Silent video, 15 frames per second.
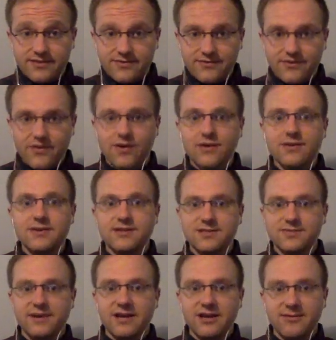for the
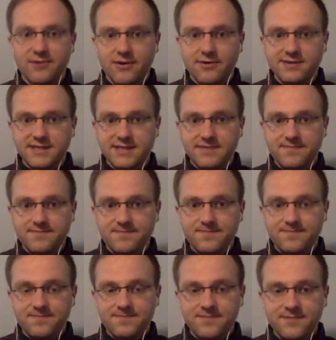spike protein.
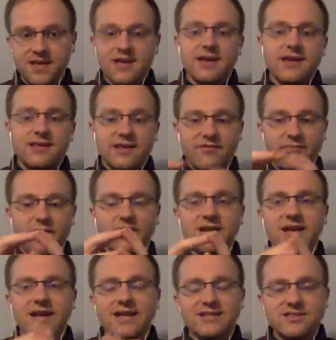They've put it
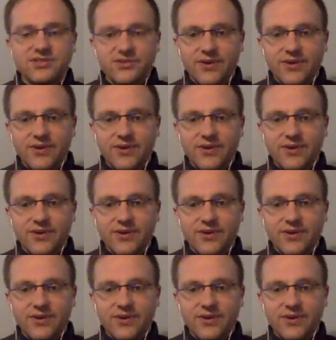into